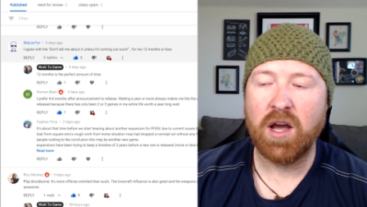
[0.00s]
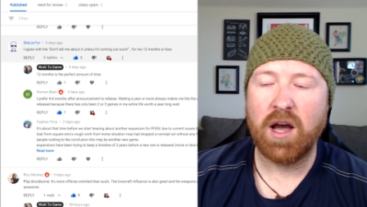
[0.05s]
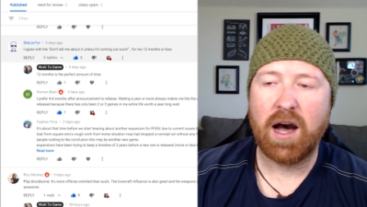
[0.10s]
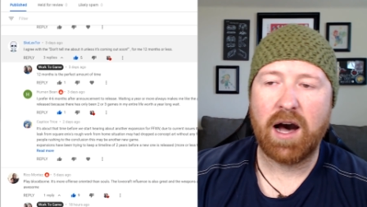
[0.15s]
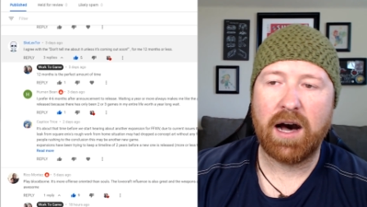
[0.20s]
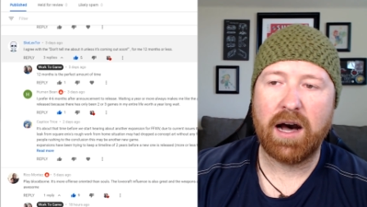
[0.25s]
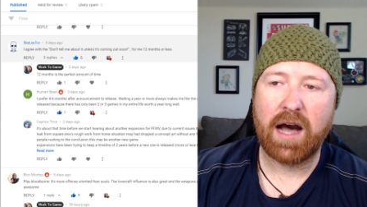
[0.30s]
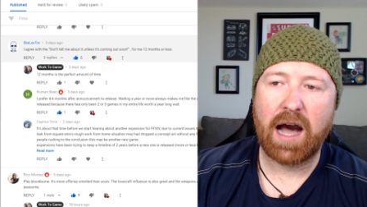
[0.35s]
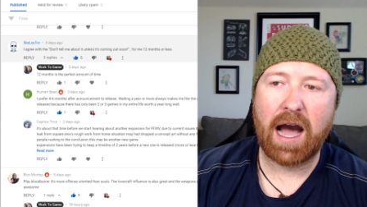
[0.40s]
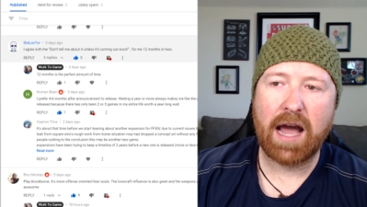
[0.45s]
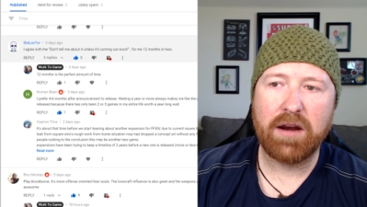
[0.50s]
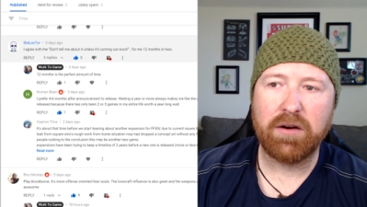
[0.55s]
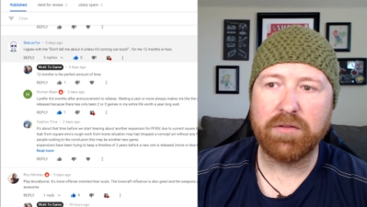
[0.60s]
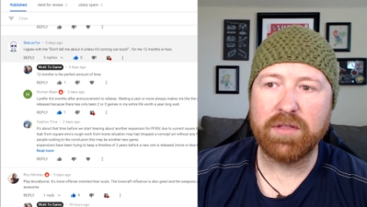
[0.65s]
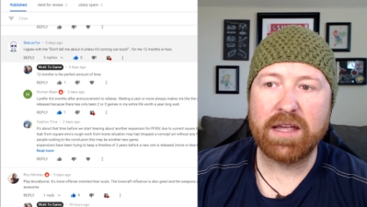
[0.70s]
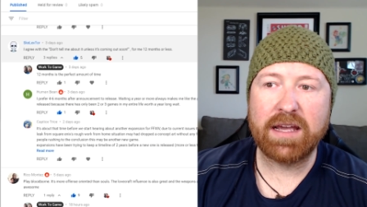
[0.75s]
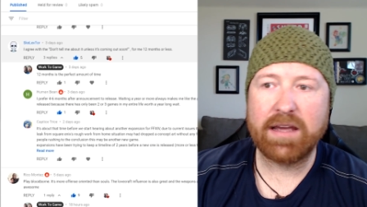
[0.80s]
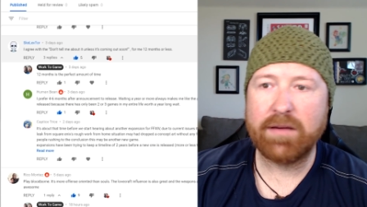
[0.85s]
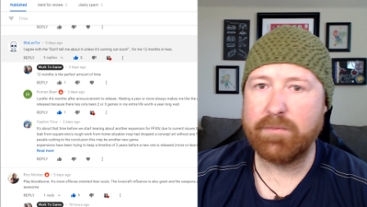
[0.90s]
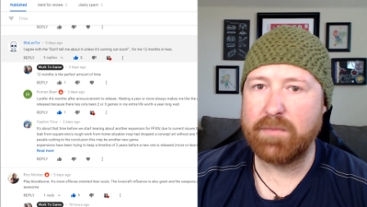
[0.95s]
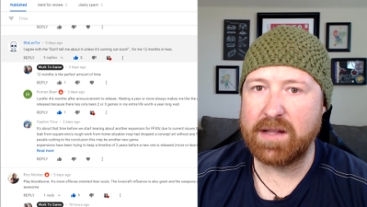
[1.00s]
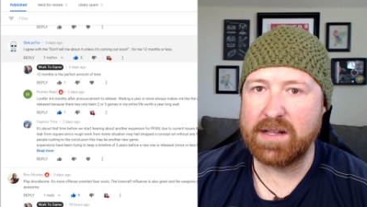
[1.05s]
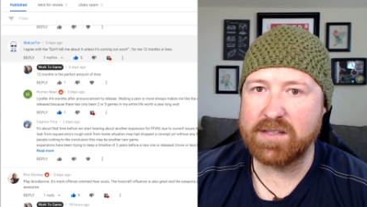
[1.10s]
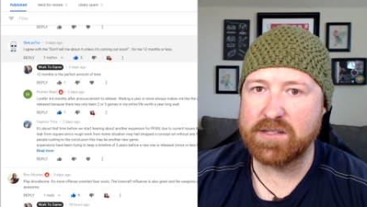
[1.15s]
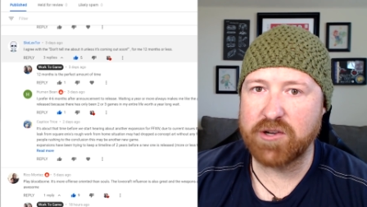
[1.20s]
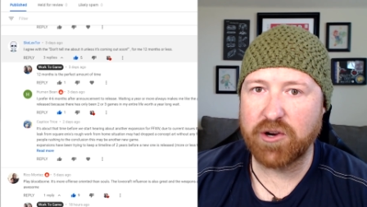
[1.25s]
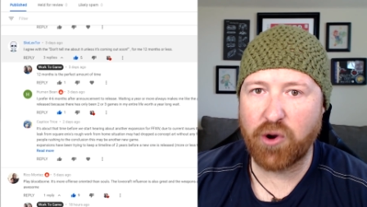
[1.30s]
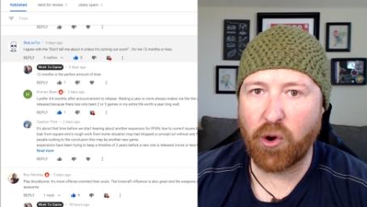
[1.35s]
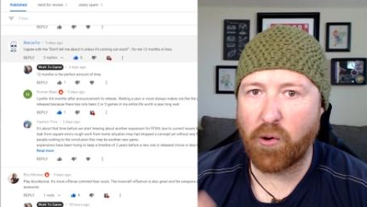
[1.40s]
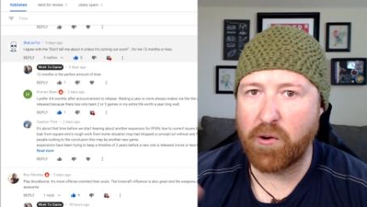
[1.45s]
Uh, I don't think it means
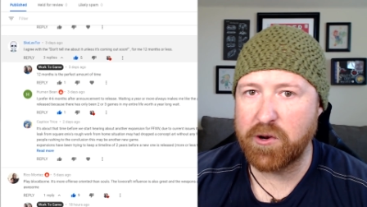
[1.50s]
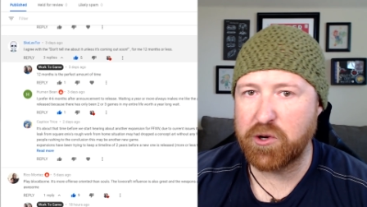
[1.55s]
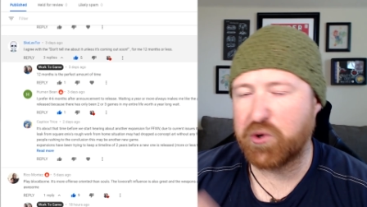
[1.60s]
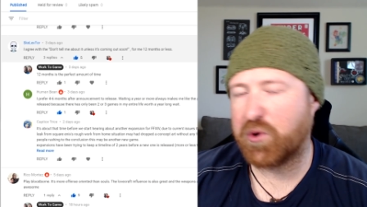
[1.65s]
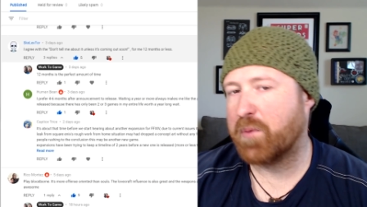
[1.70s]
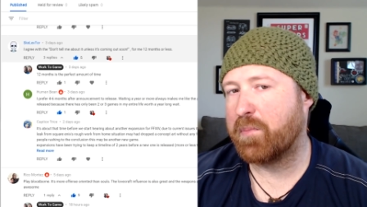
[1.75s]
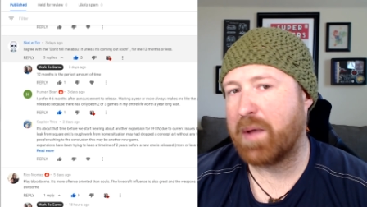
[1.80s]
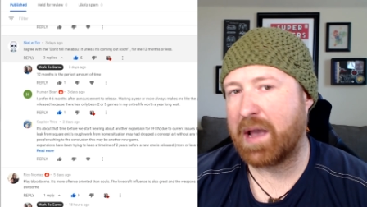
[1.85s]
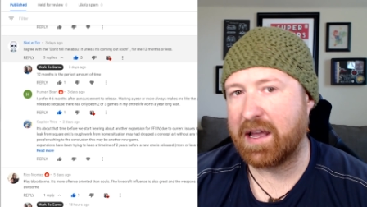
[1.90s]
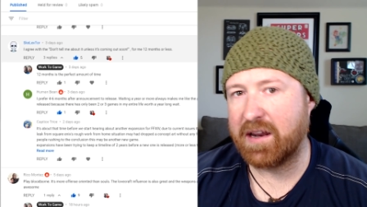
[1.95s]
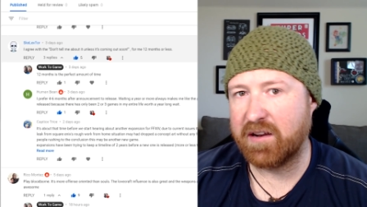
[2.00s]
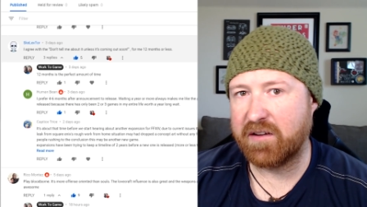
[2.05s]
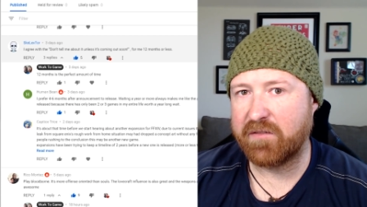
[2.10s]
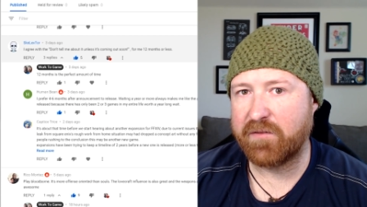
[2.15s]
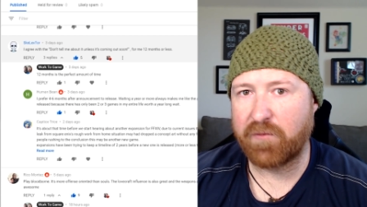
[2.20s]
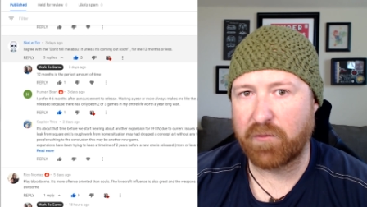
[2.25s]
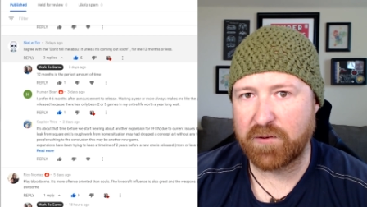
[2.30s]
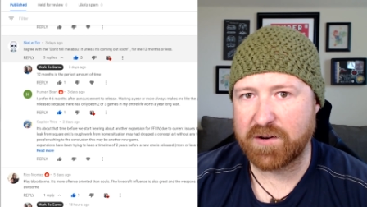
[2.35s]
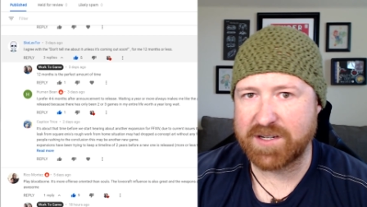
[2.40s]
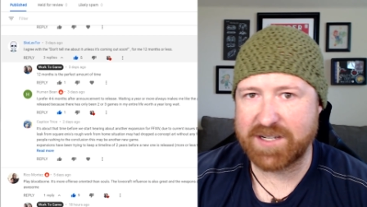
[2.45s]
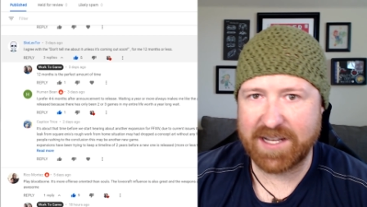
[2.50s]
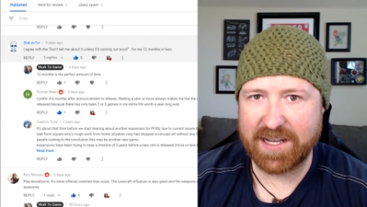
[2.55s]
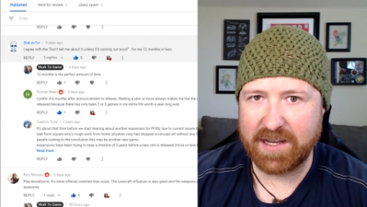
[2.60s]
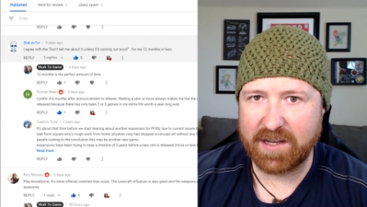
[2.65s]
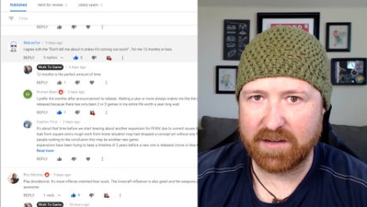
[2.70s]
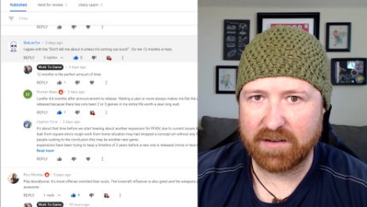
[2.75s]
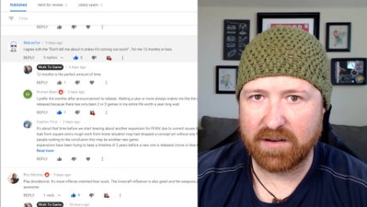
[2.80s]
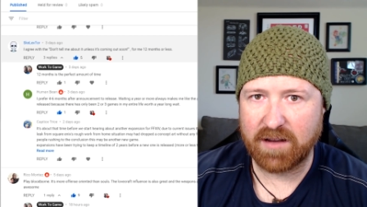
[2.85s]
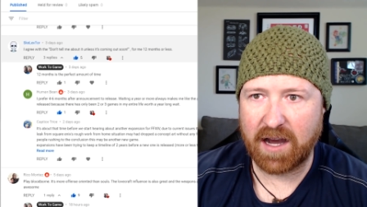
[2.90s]
they're going to abandon 14.